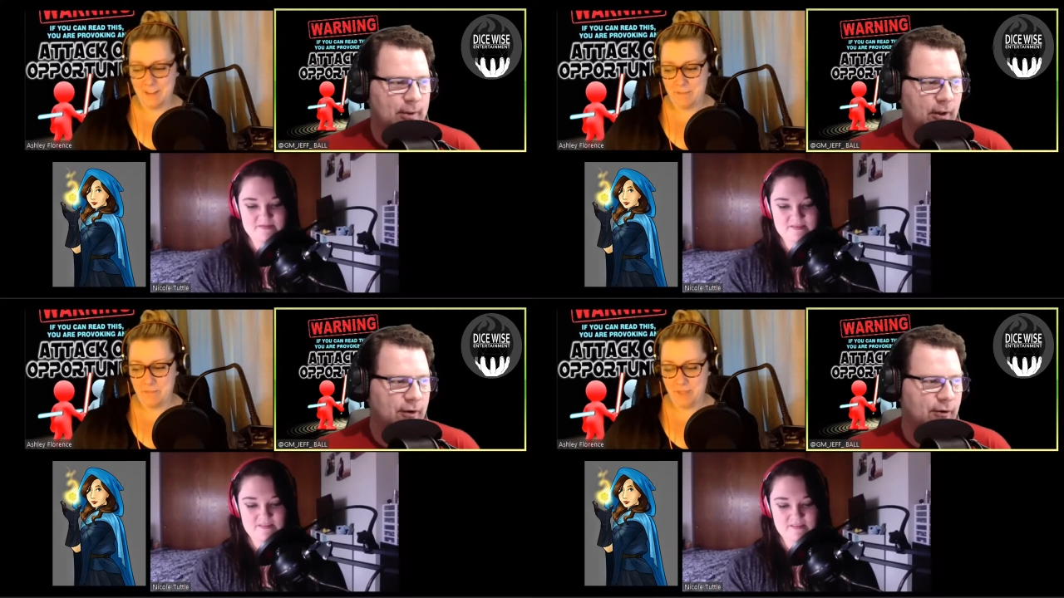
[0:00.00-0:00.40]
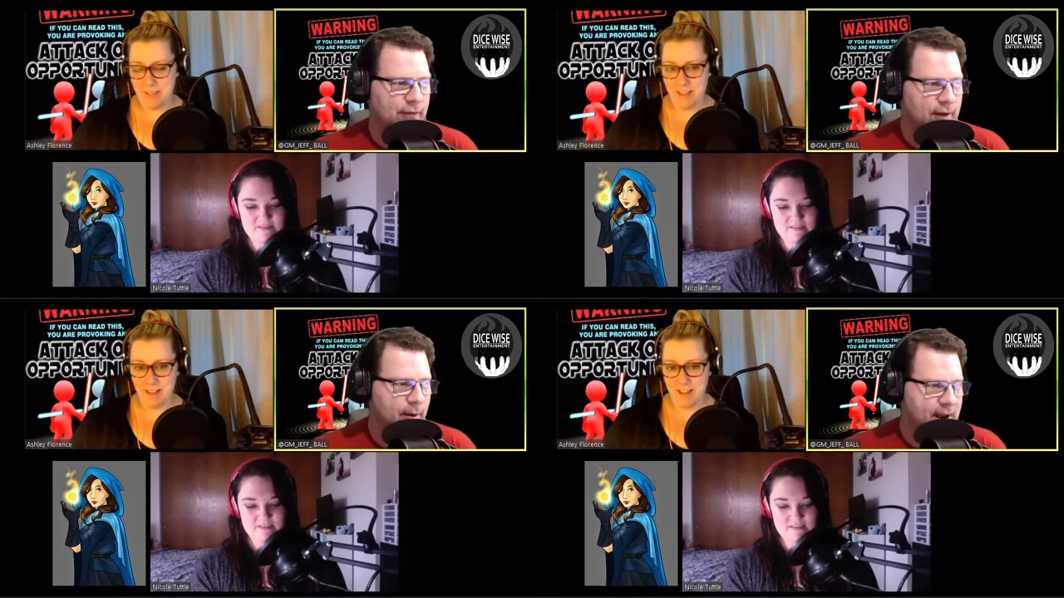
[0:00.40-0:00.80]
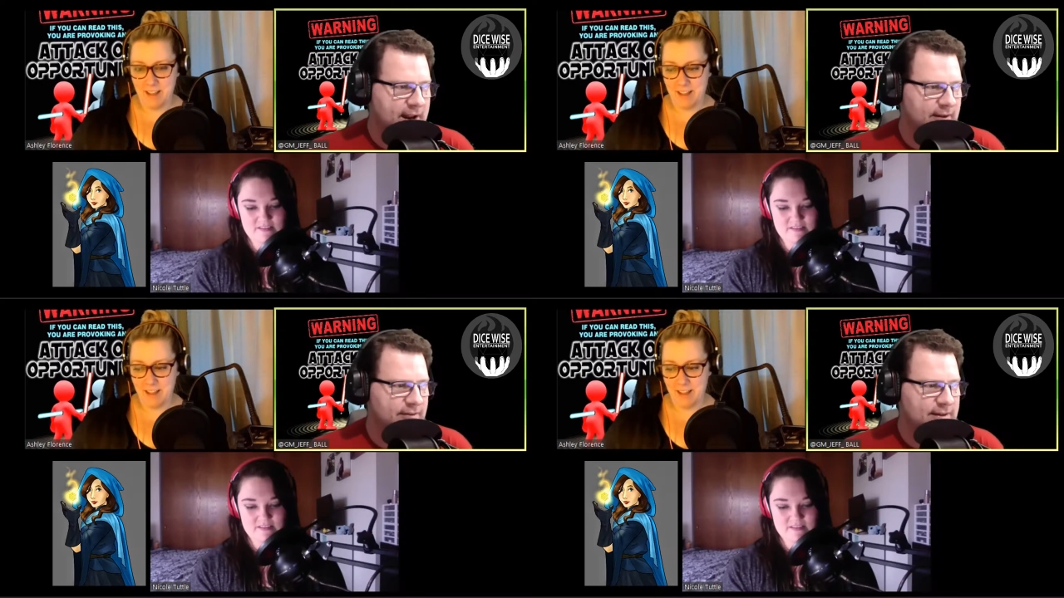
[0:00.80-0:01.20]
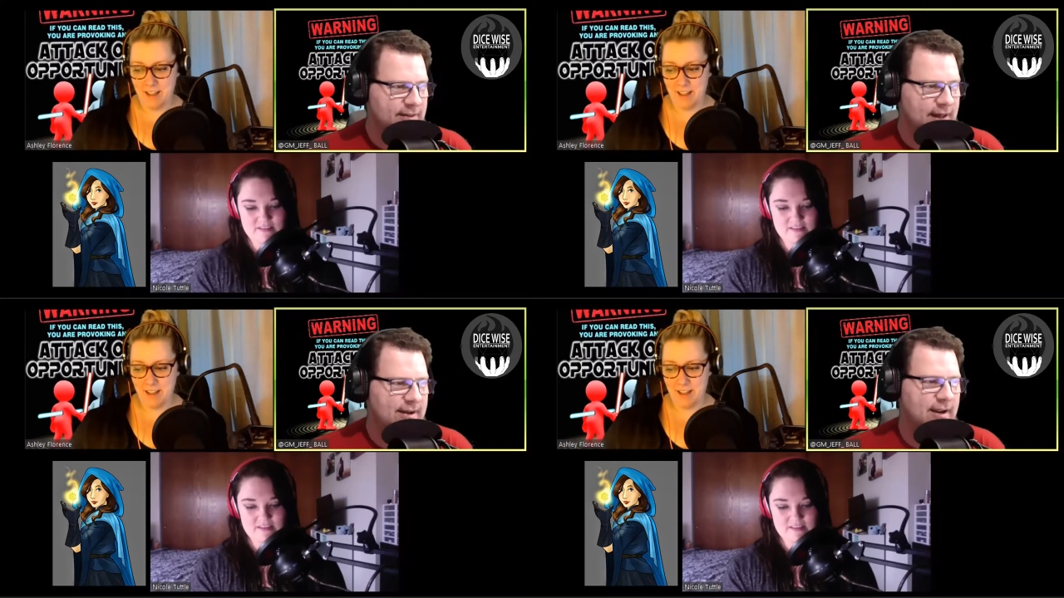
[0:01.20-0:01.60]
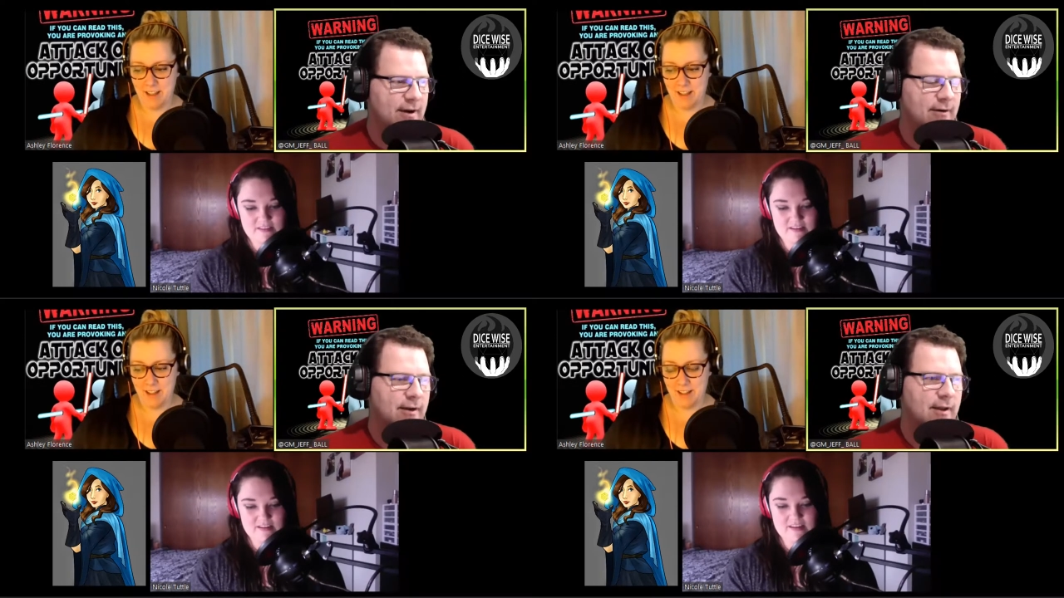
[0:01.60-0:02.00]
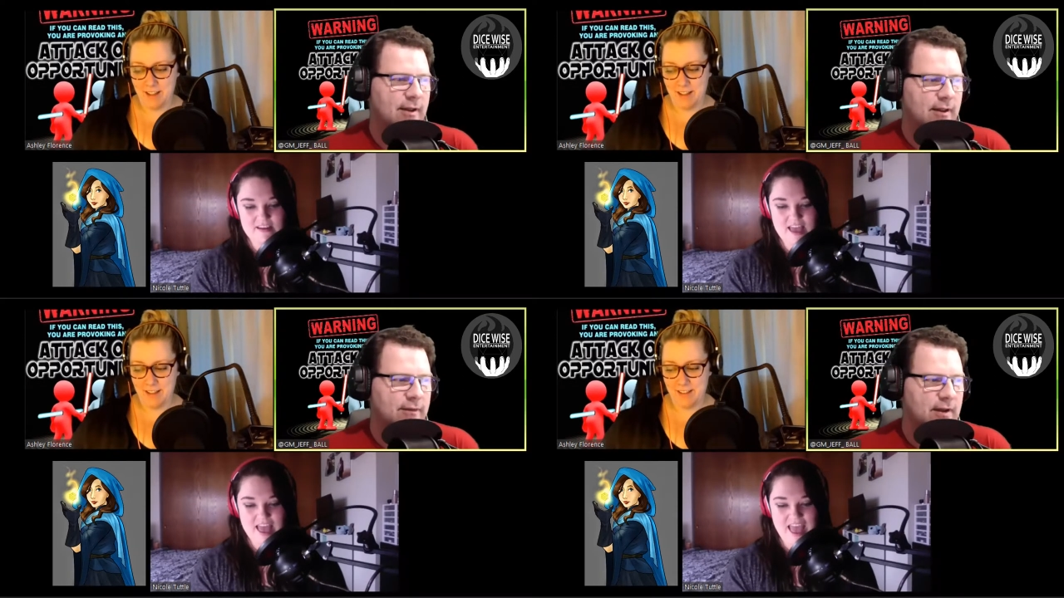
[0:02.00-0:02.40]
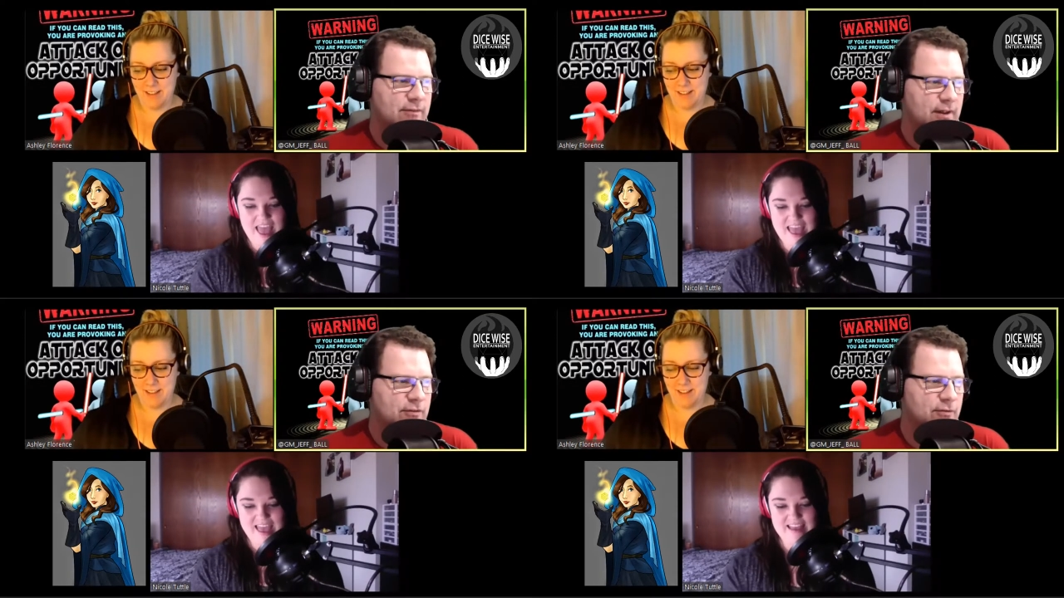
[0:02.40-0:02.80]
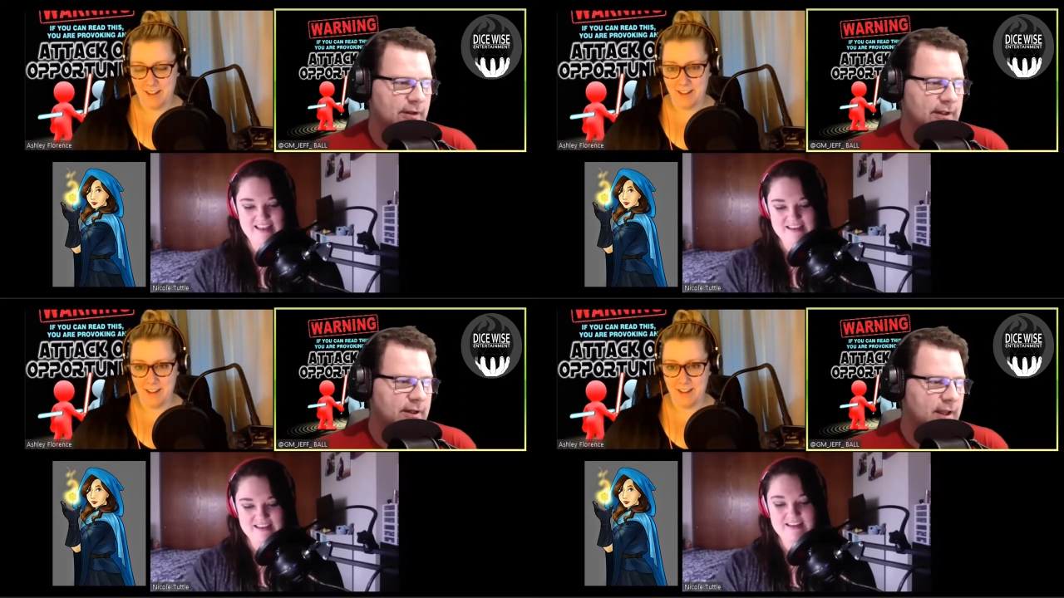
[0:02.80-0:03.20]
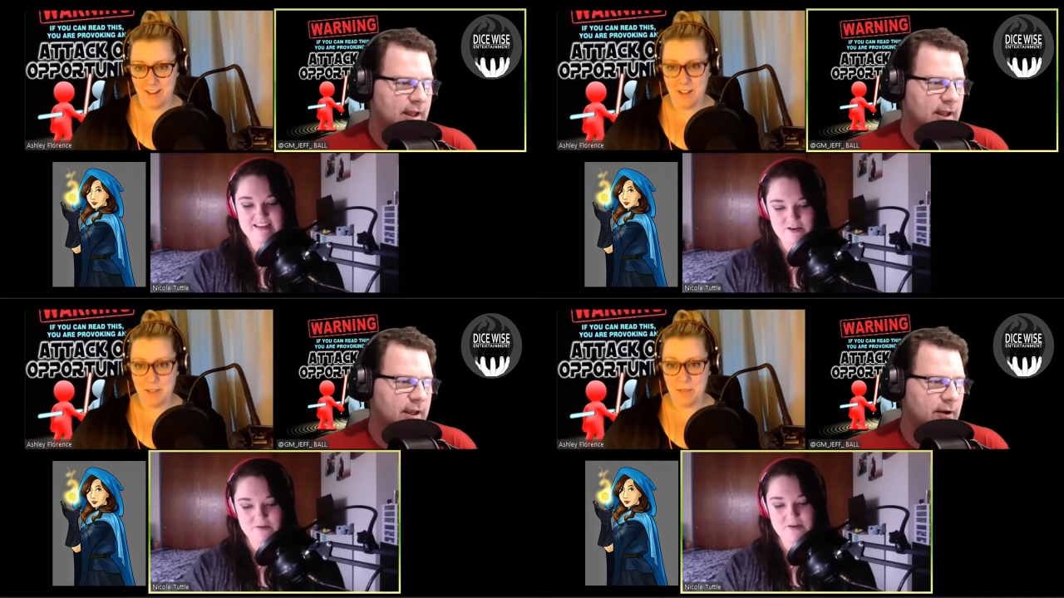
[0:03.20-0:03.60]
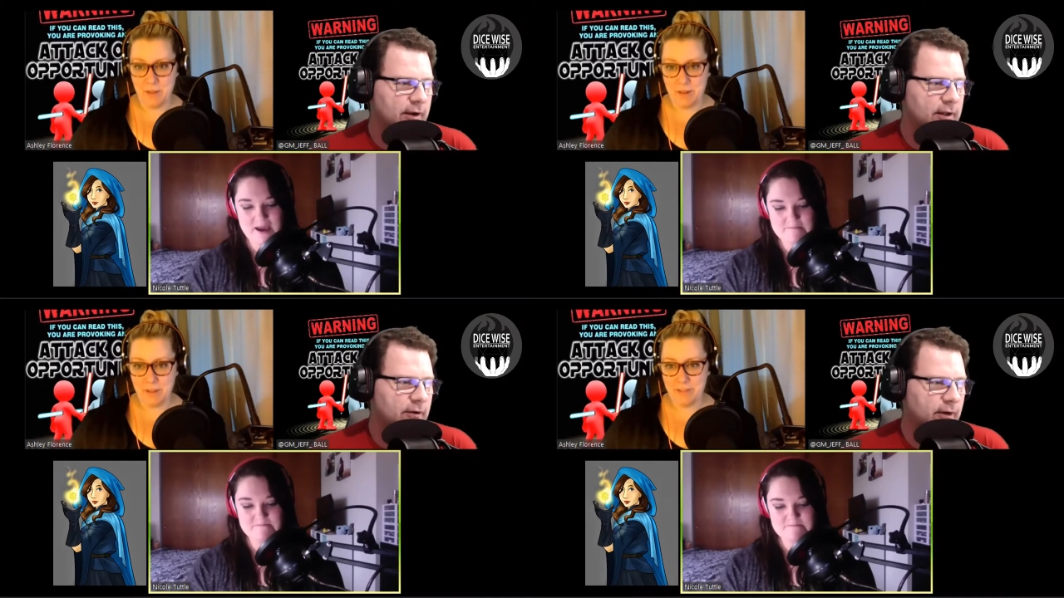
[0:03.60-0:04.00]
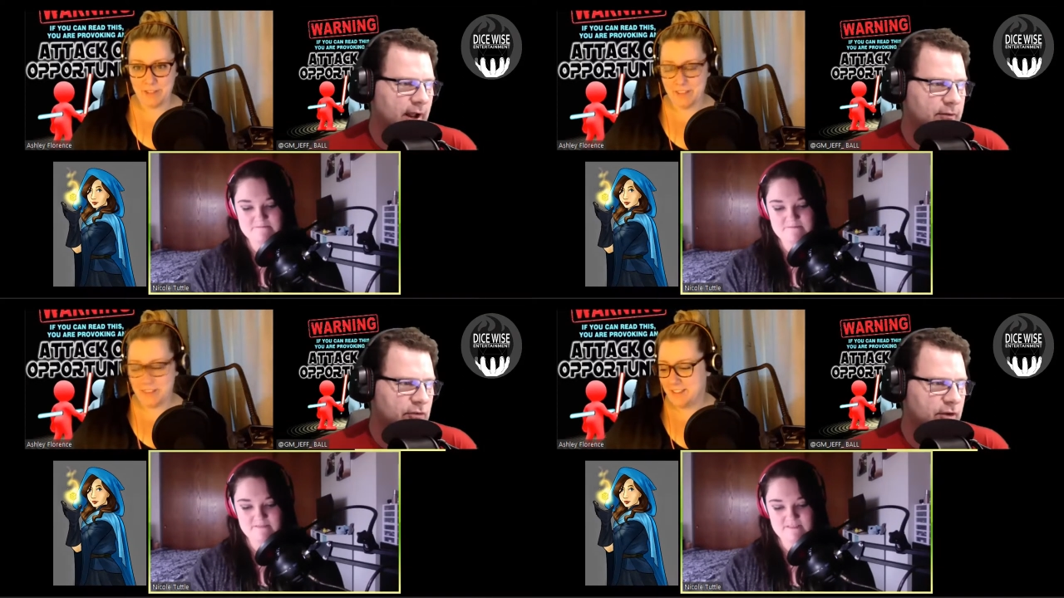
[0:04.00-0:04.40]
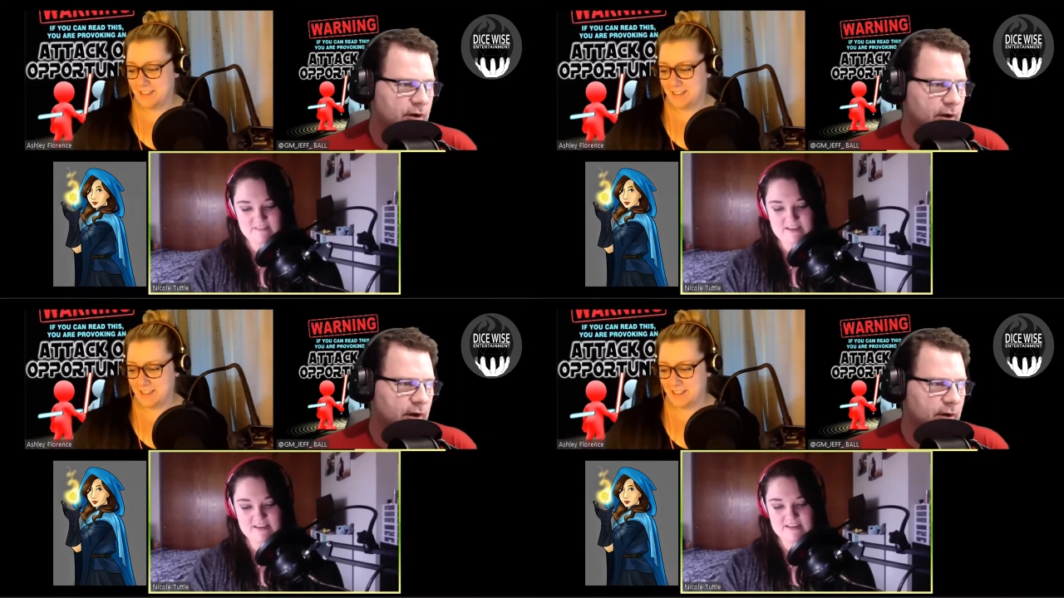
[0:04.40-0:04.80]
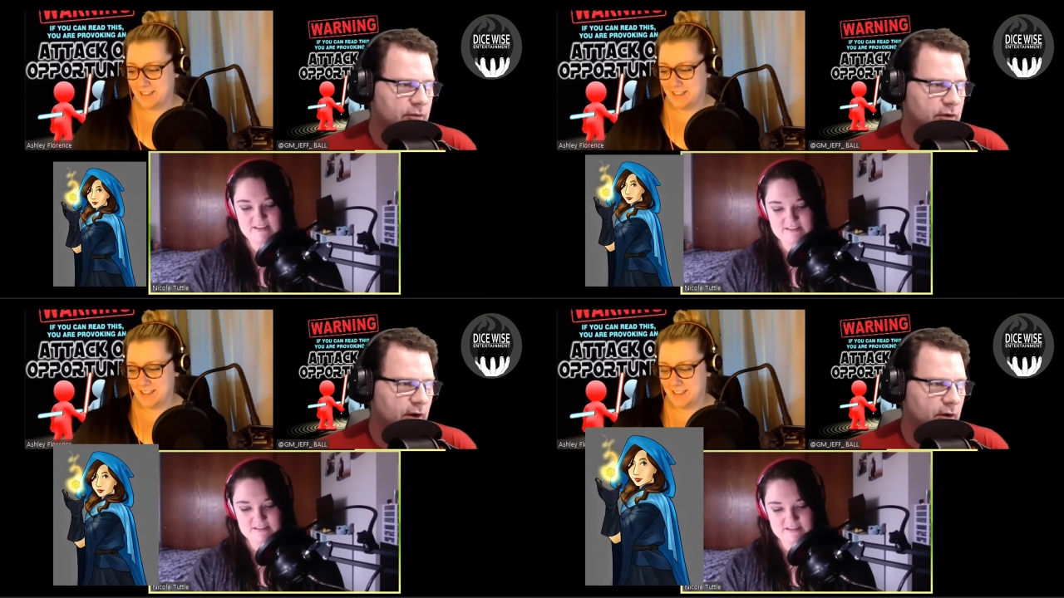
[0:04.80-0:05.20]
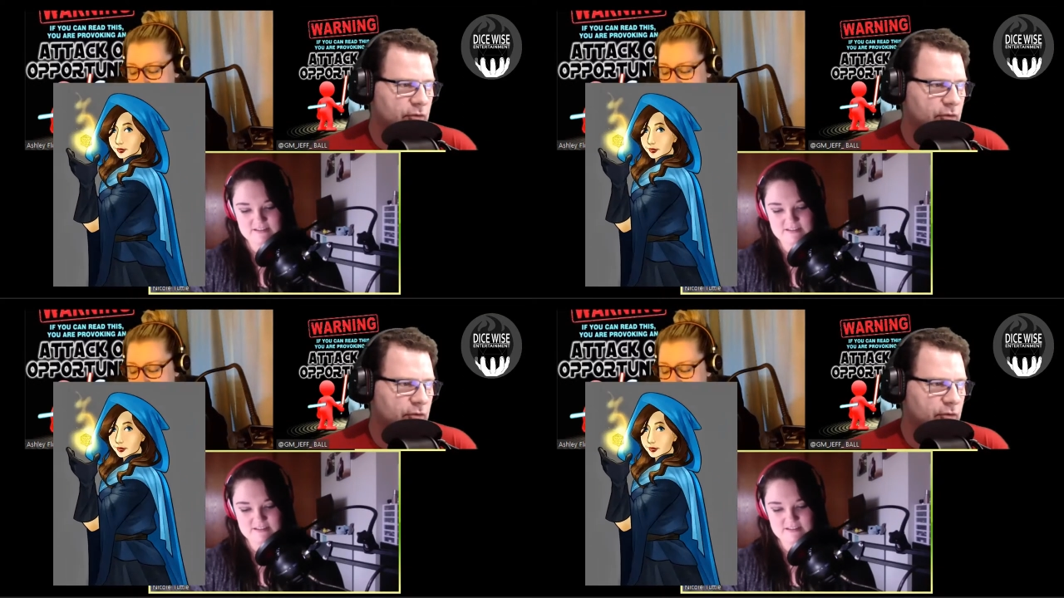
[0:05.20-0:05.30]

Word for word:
Speaker 1: ball going there, but I can see that now. That that's really good. Oh yeah. You know, you know what? I'm just gonna I'm just gonna